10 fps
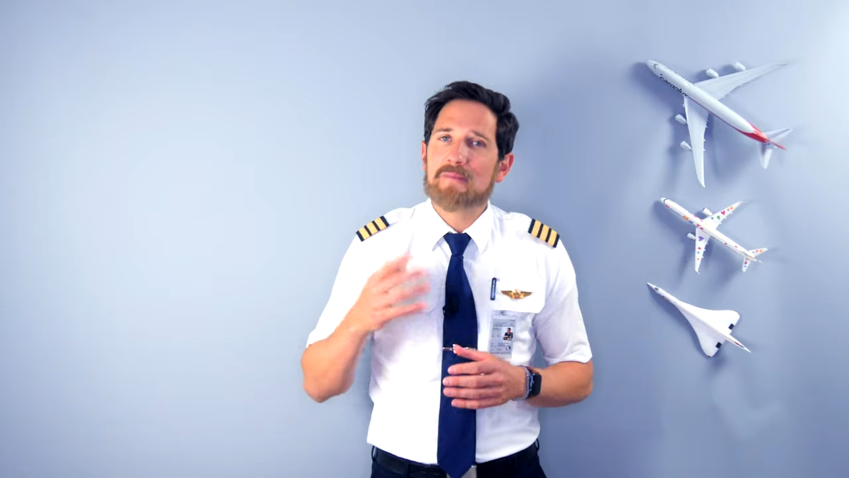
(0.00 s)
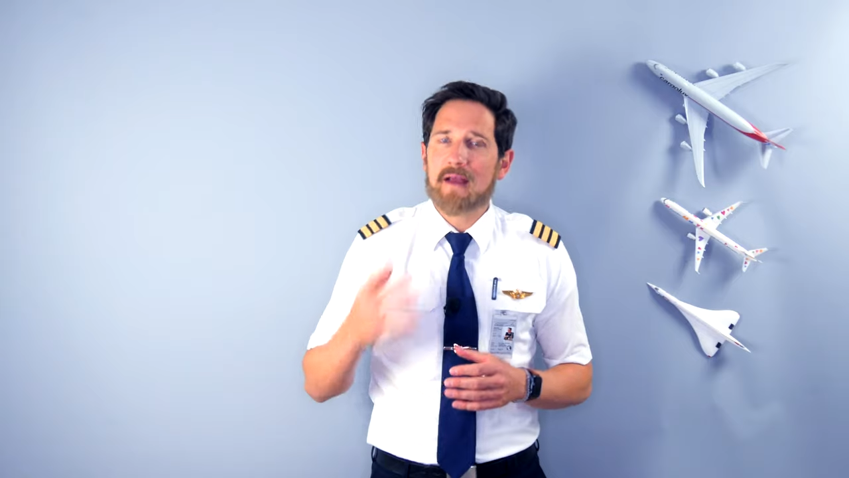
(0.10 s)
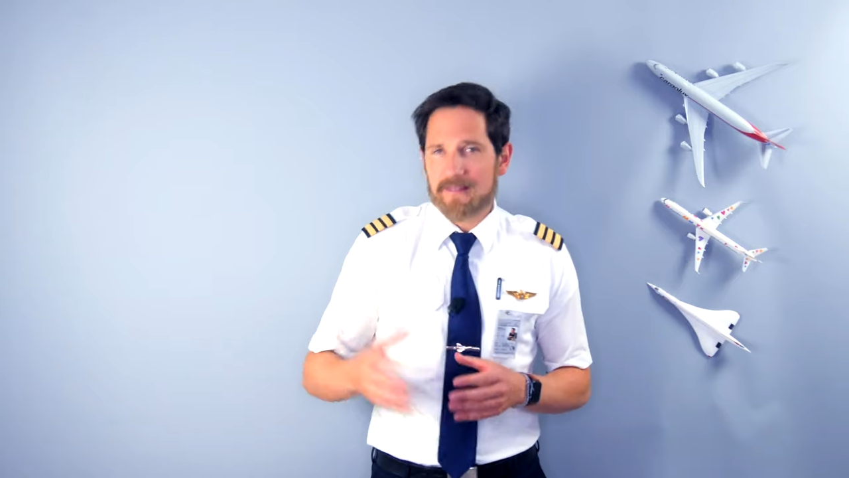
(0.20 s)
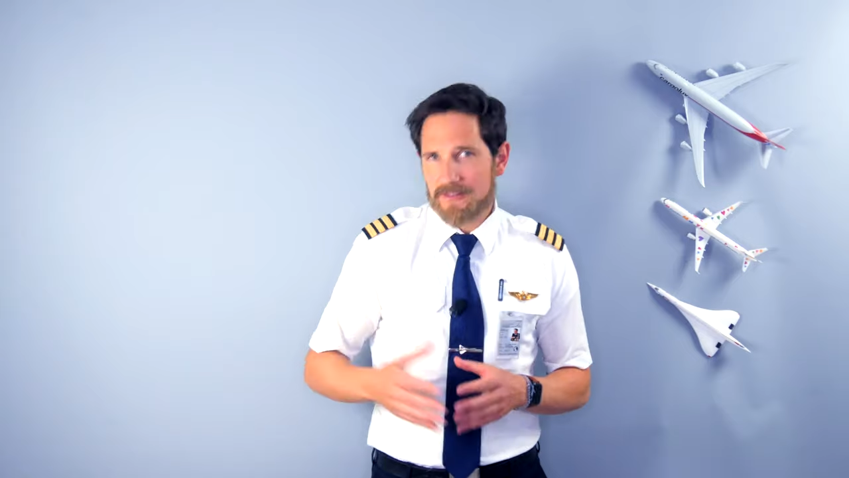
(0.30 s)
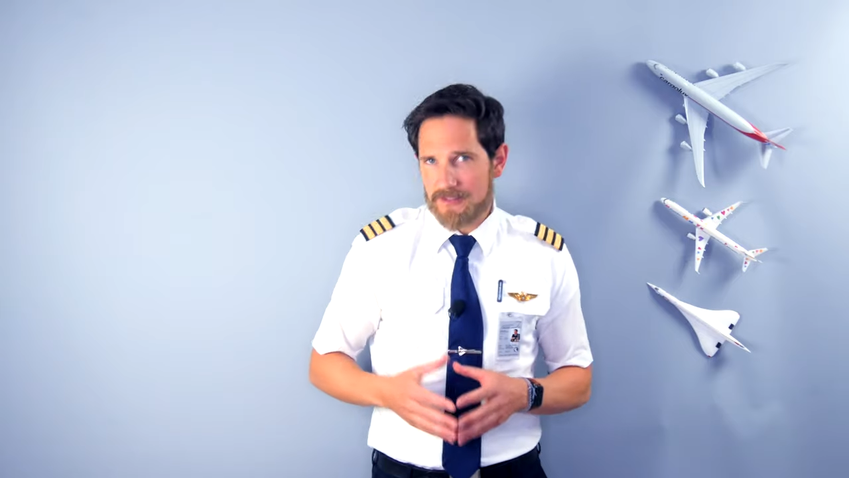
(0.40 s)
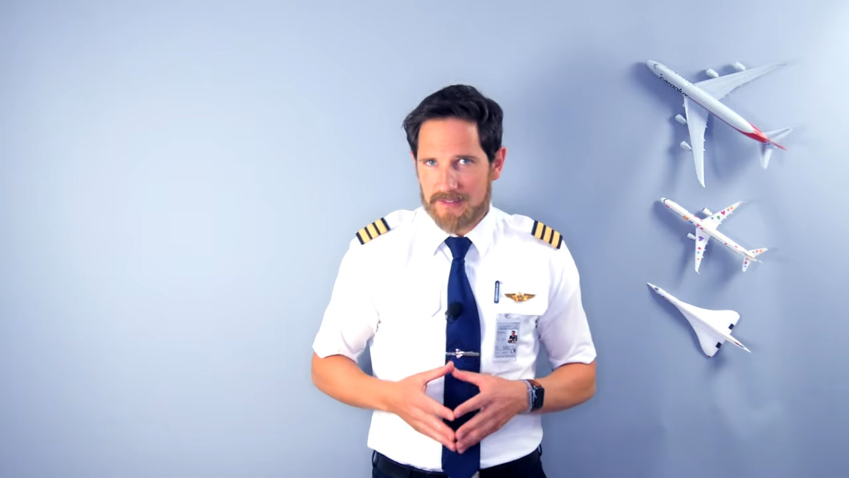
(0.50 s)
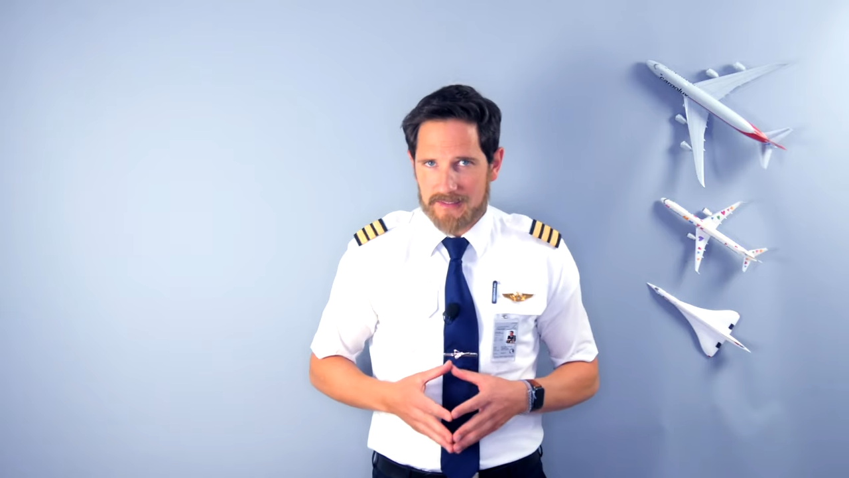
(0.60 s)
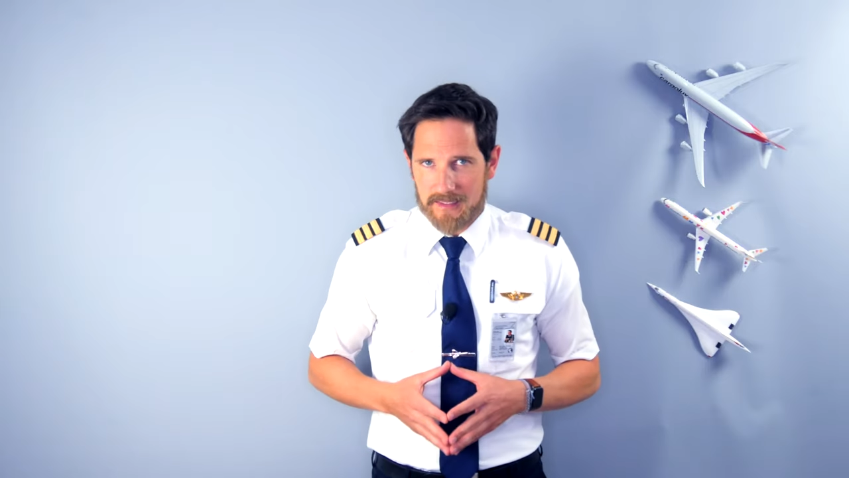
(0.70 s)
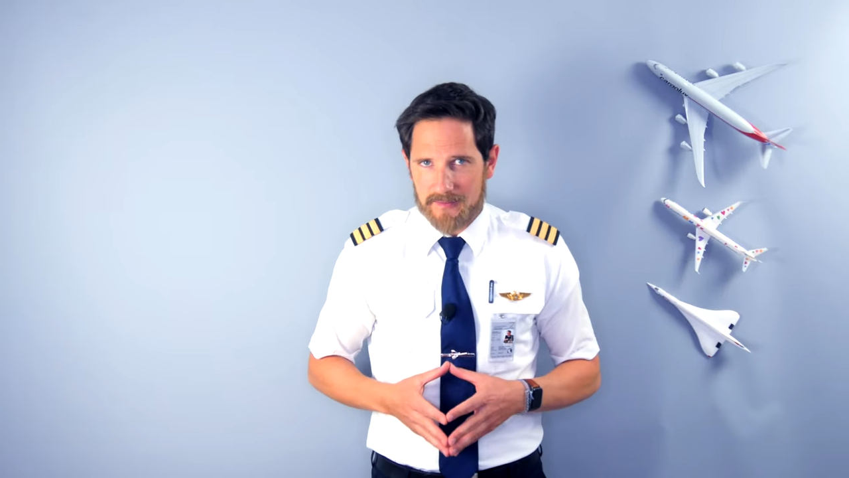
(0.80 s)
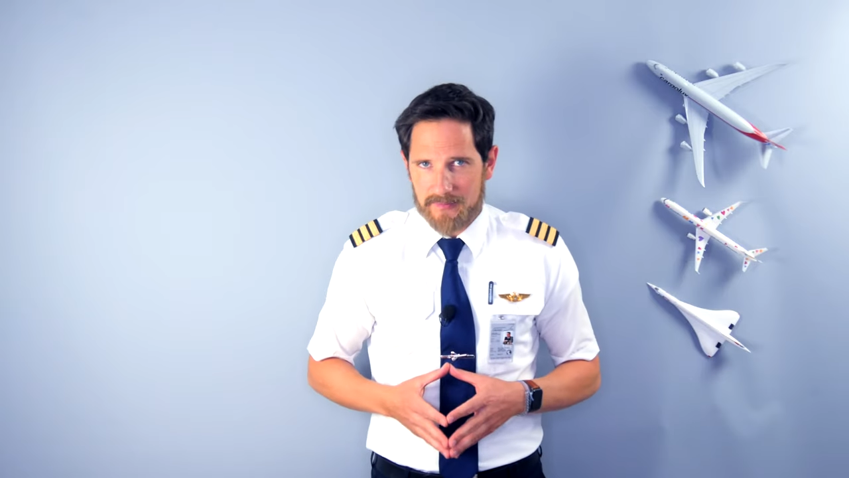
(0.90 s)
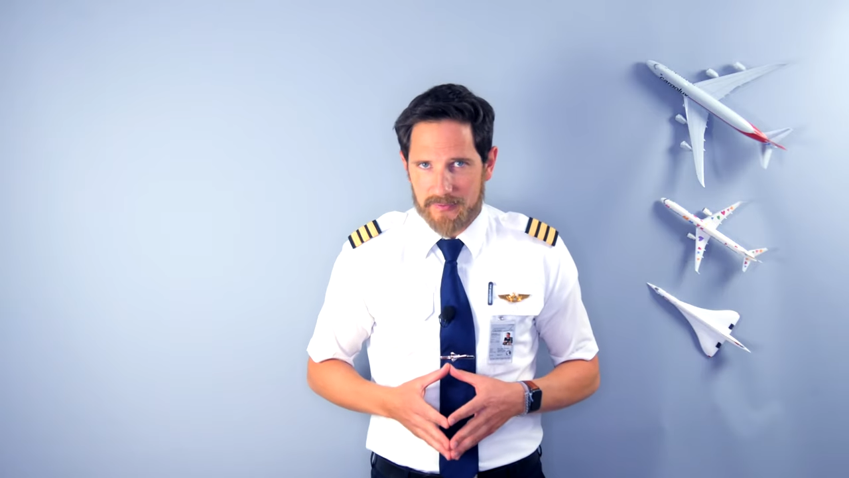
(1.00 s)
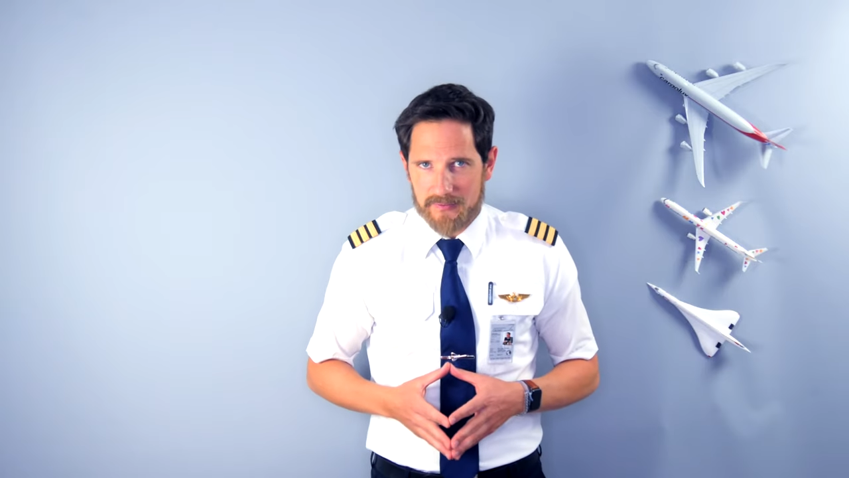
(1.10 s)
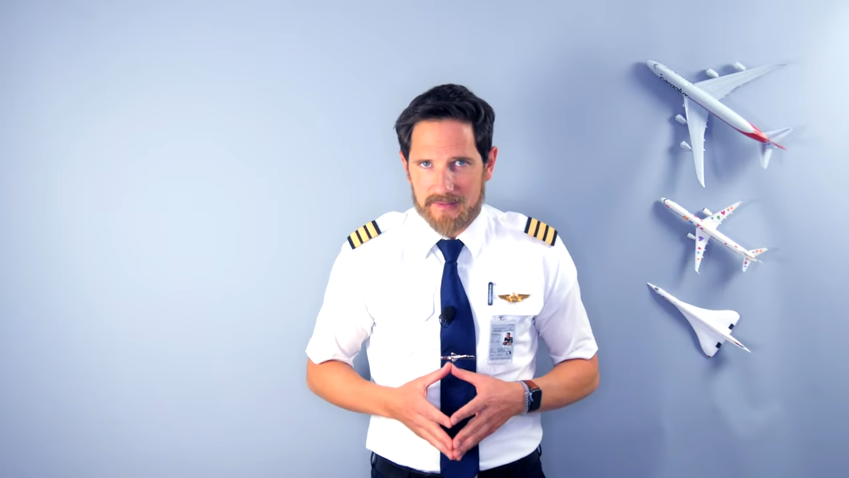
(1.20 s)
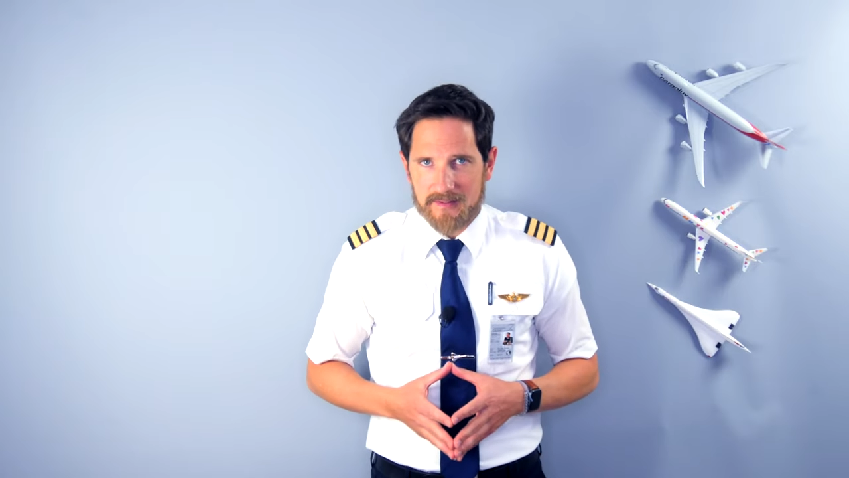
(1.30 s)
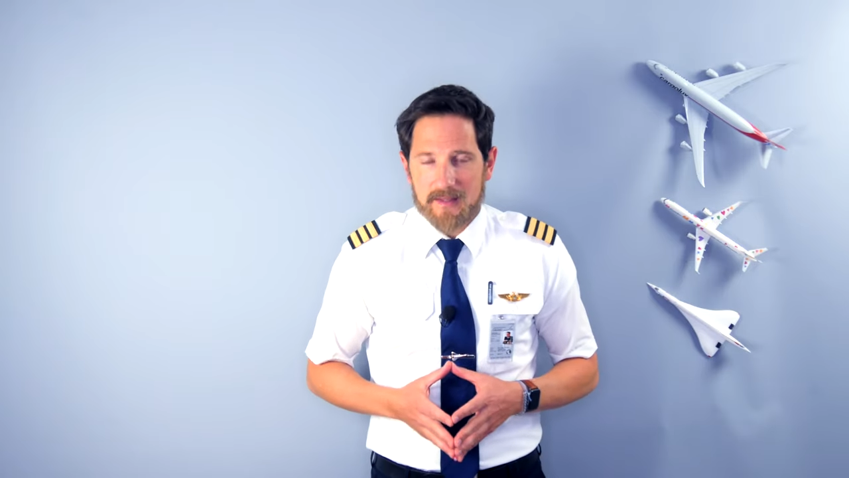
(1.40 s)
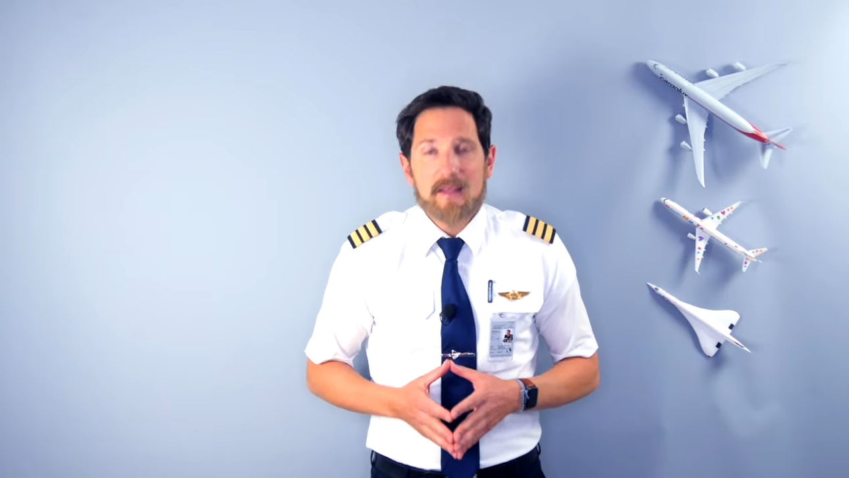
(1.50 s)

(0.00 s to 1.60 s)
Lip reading: passenger standpoint.